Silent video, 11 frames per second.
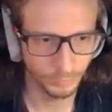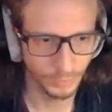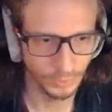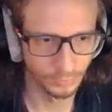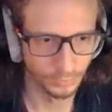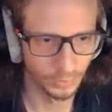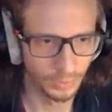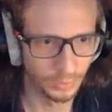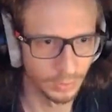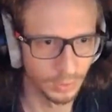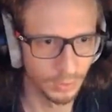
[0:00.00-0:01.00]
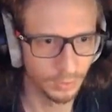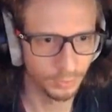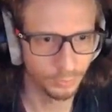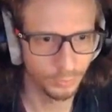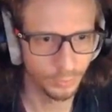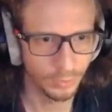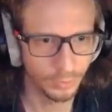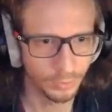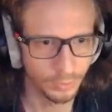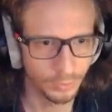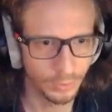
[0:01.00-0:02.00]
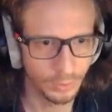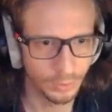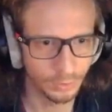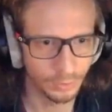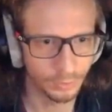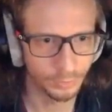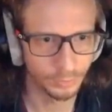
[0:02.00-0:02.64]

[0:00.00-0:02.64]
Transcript: is there anything else we want to do here?